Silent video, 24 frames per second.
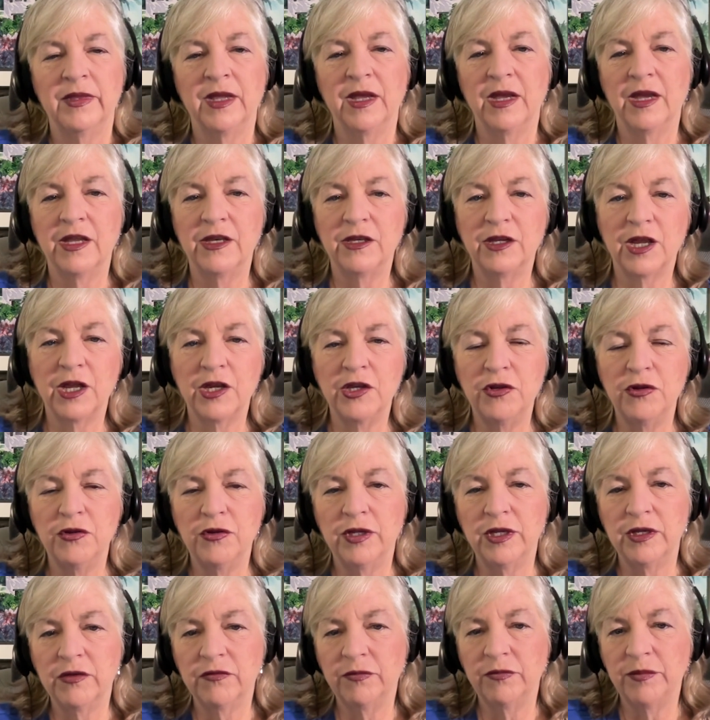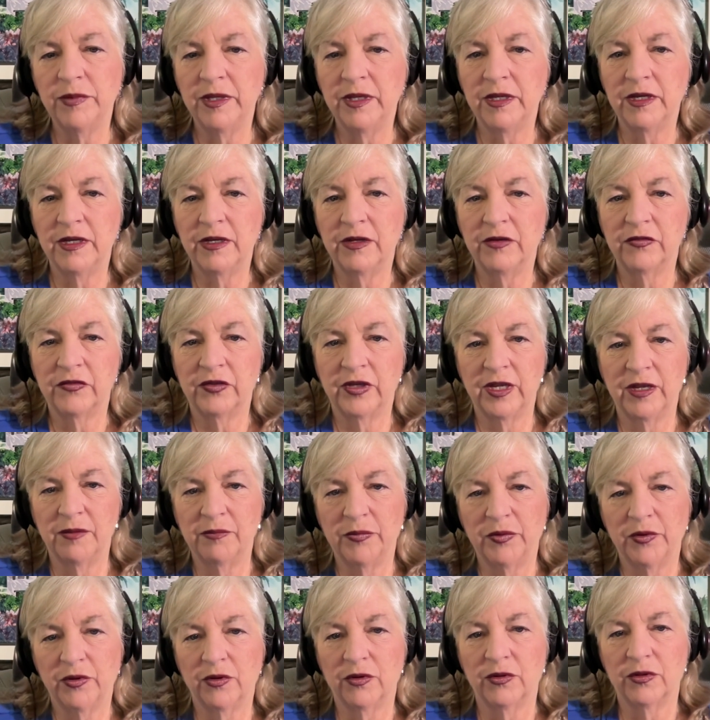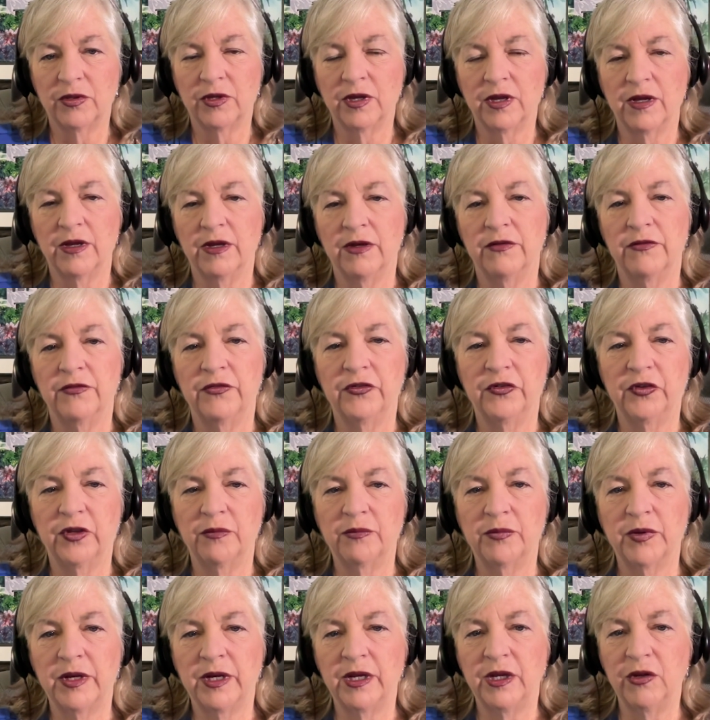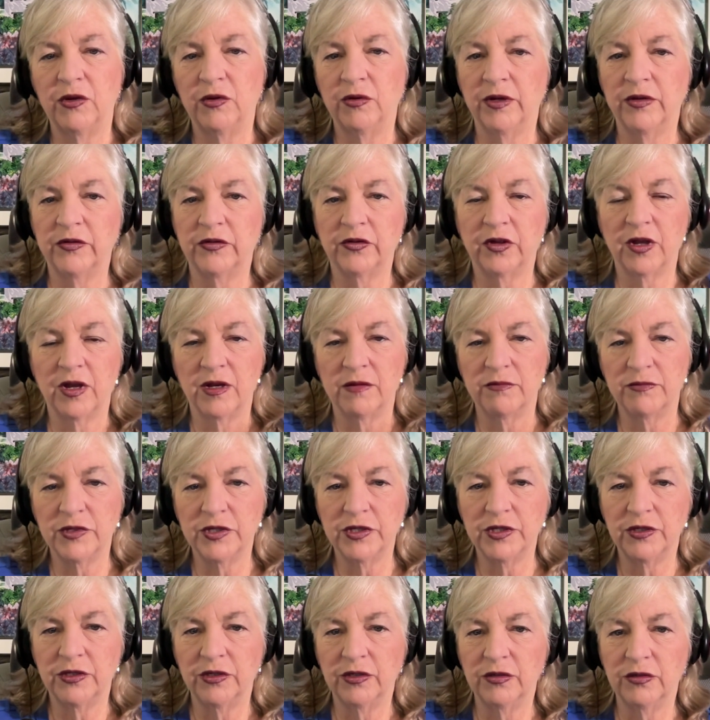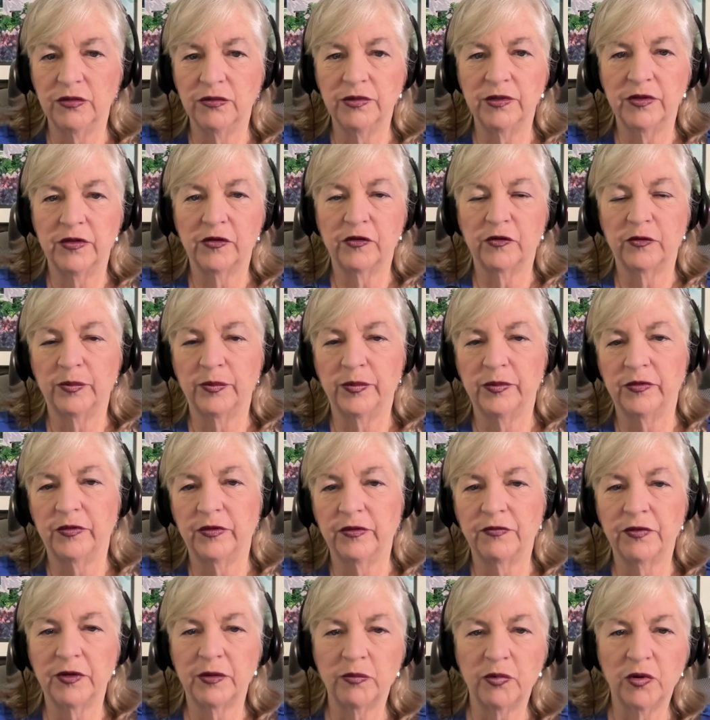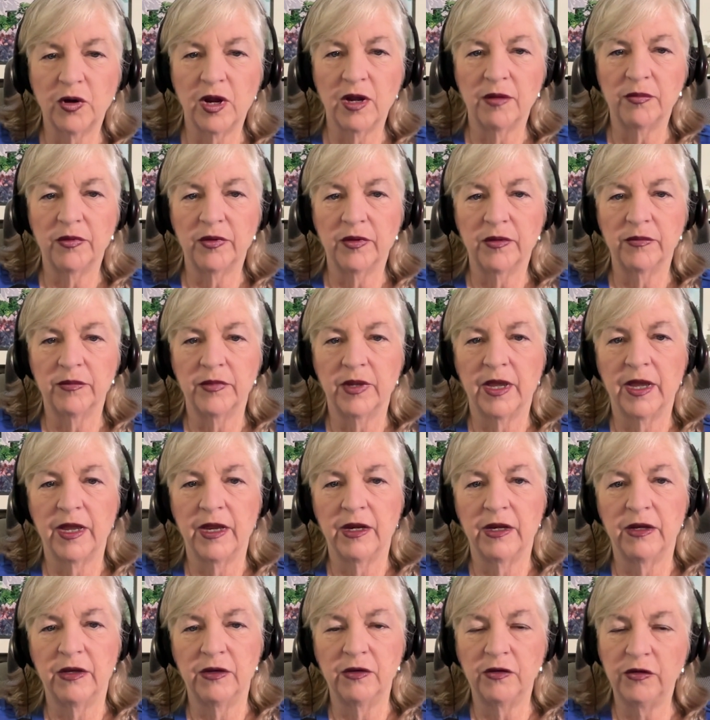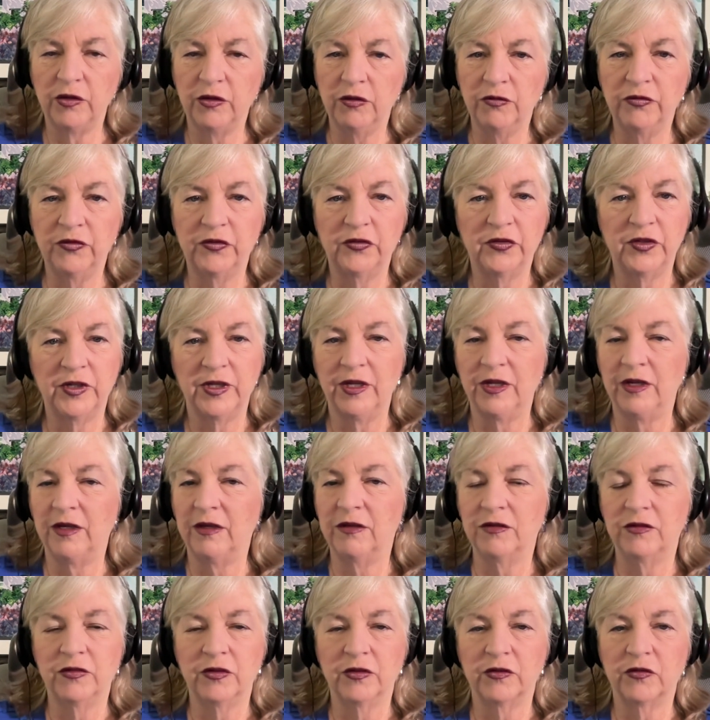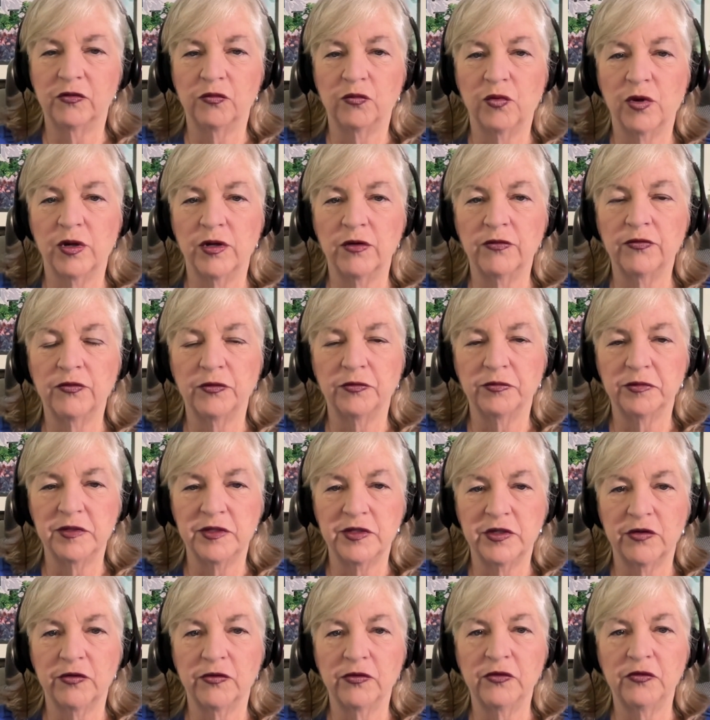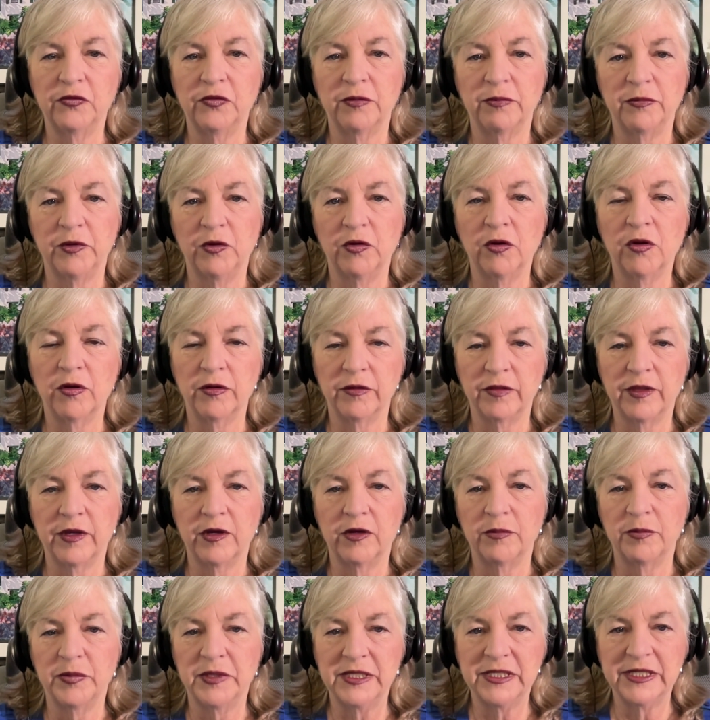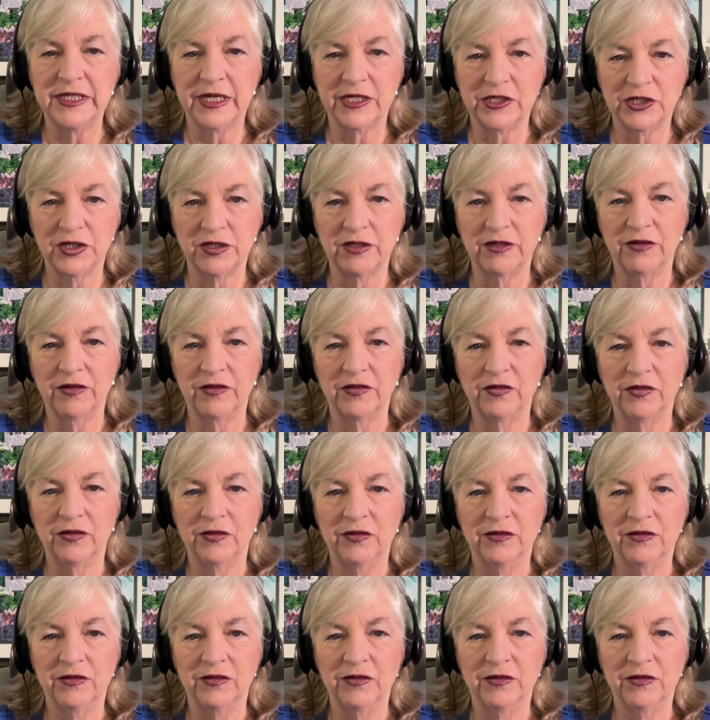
And can you give me an example of somebody who has come to you with a specific problem and you've seen such wonderful results from your art therapy sessions?